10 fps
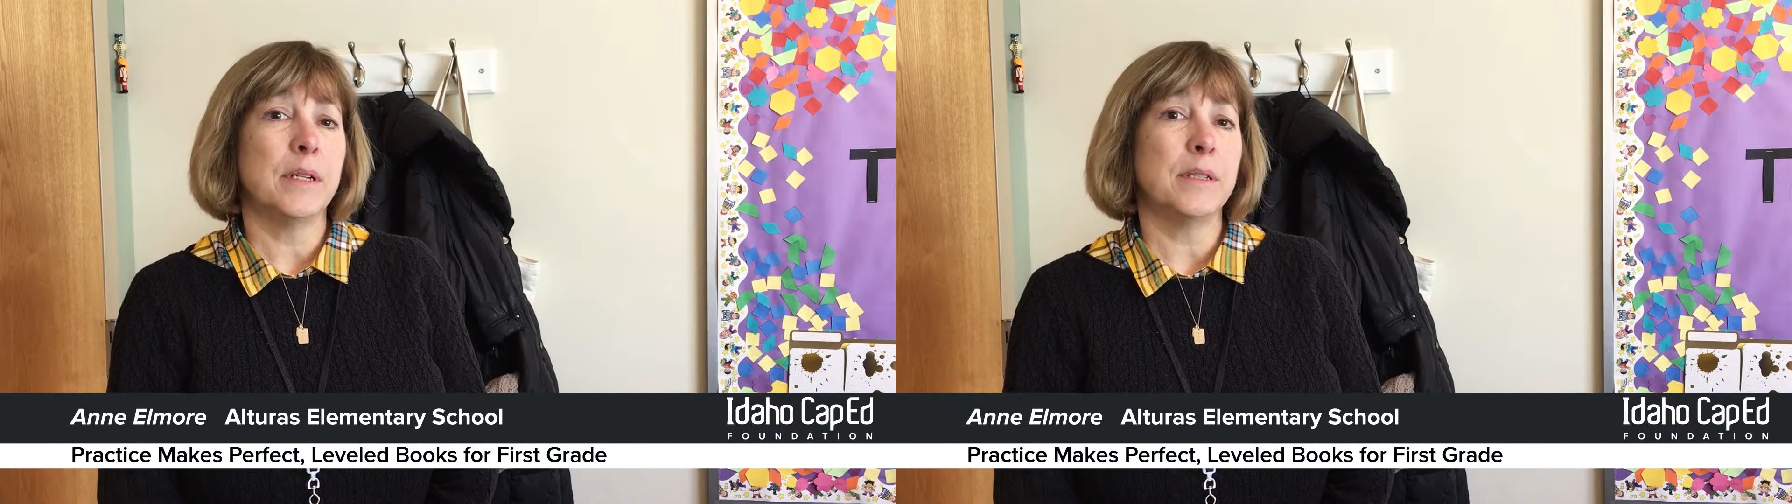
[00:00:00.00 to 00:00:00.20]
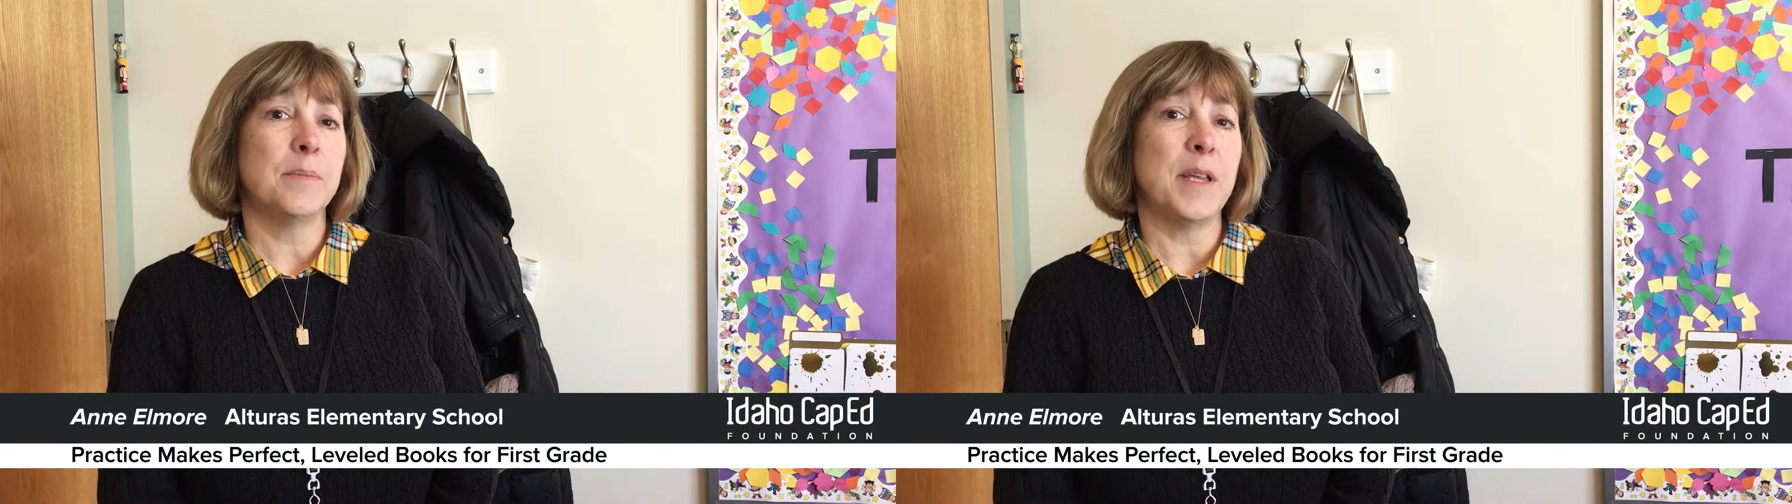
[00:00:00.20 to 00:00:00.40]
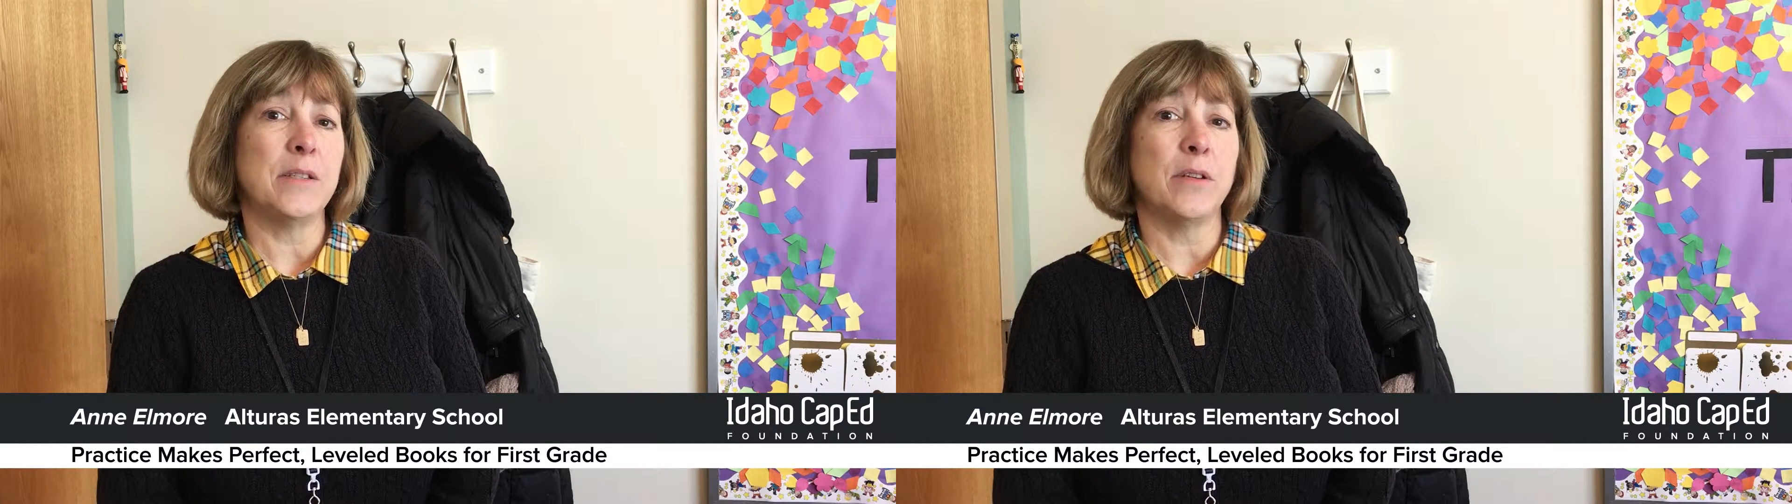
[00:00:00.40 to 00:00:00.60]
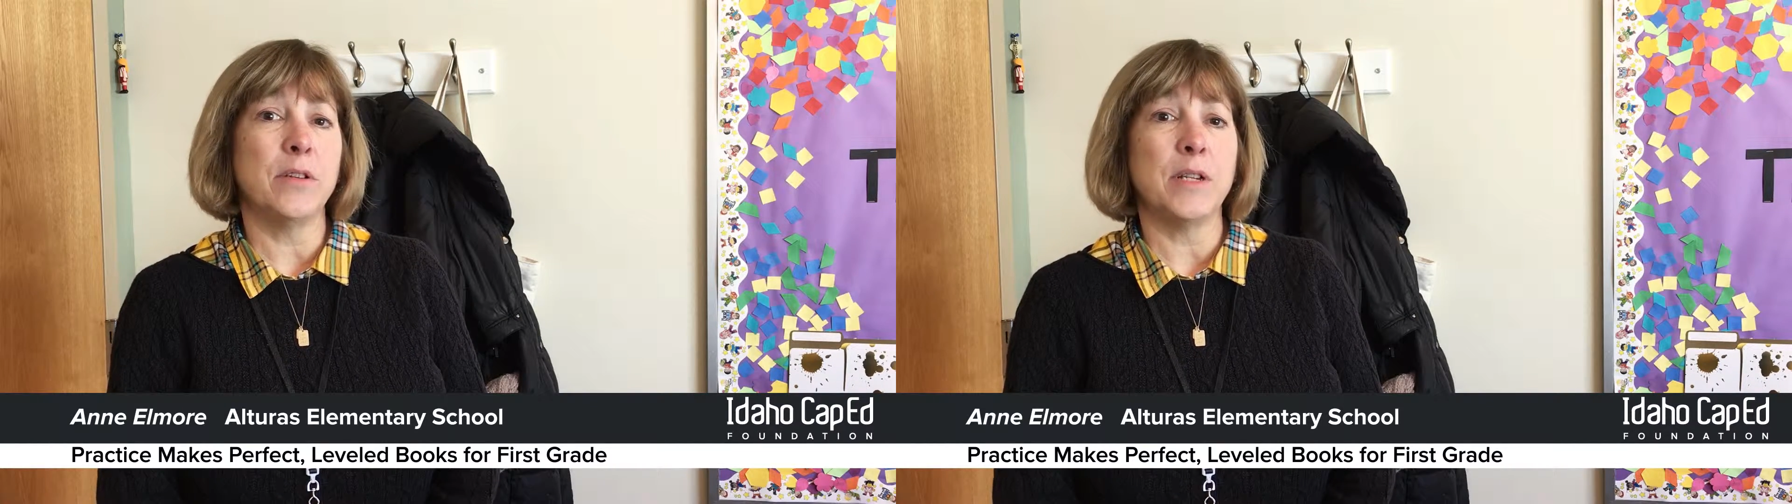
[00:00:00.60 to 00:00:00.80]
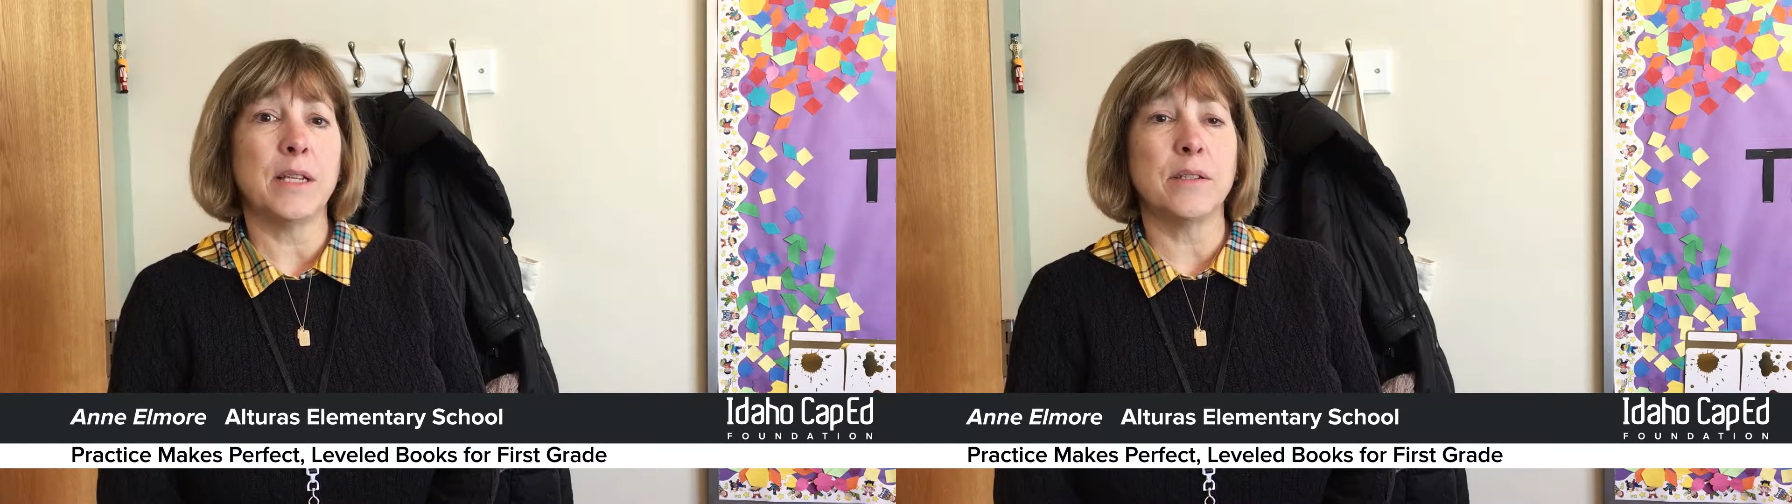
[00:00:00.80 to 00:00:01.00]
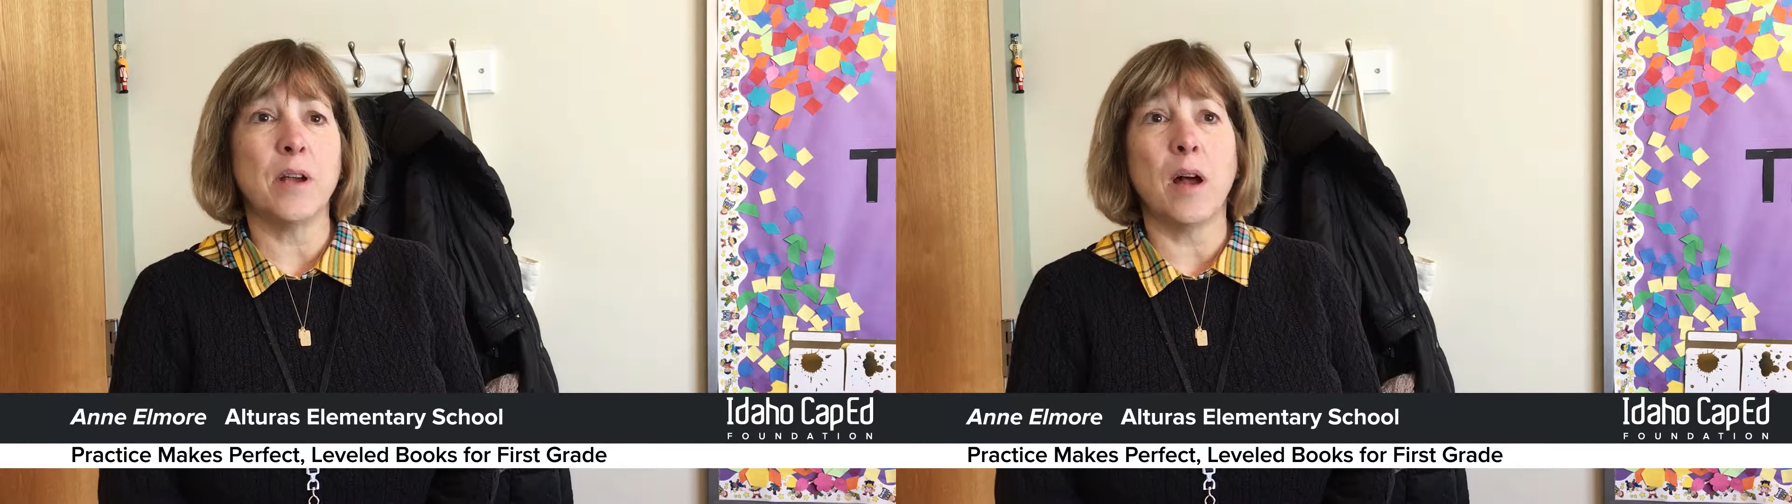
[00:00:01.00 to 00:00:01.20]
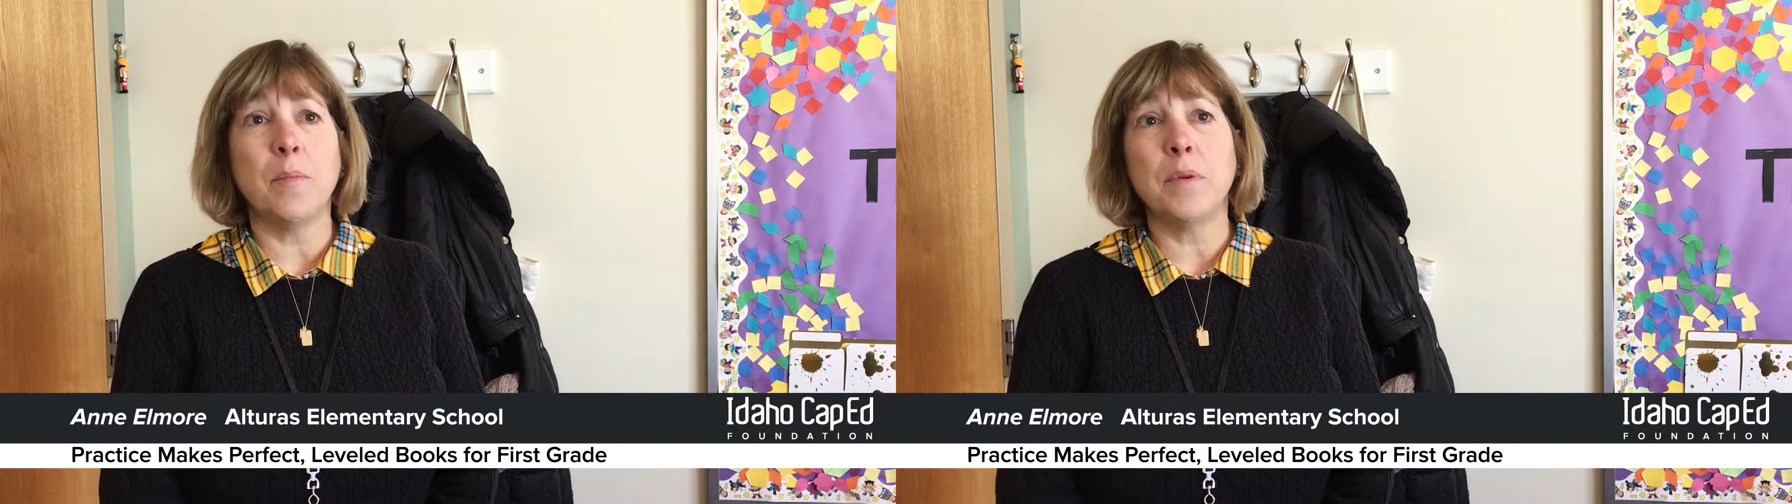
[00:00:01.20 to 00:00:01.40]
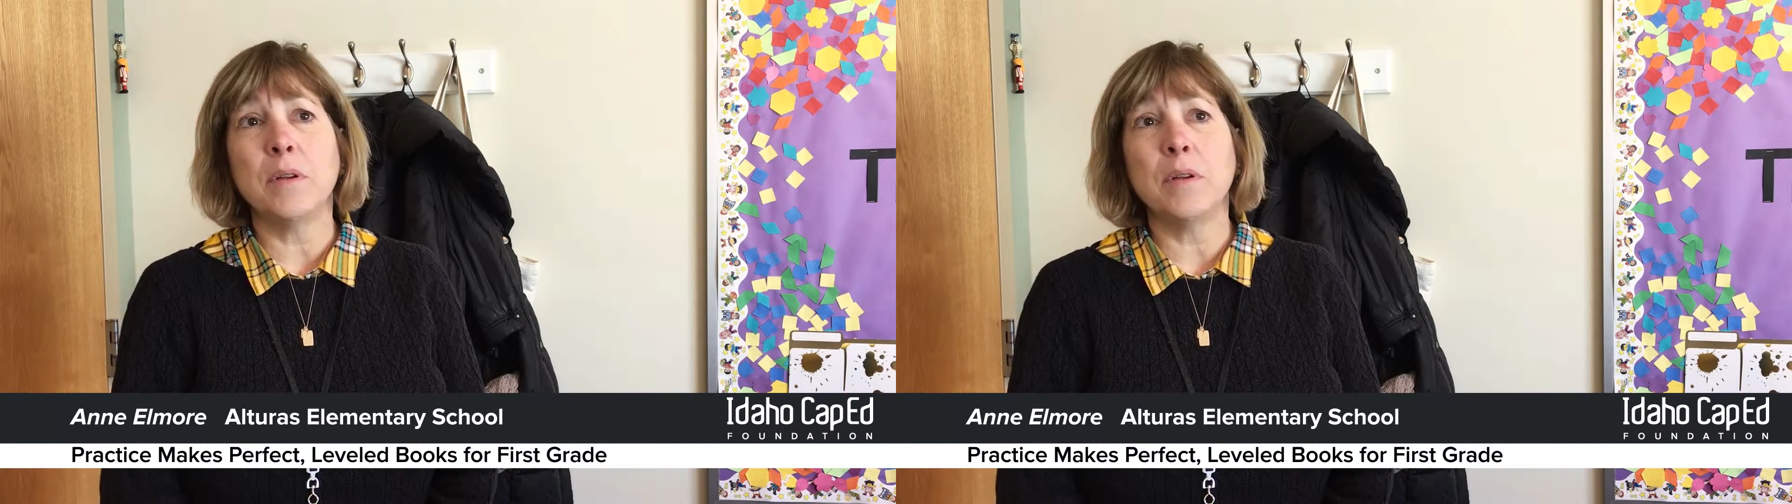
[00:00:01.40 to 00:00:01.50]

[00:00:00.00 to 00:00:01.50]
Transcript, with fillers: a space on your desktop,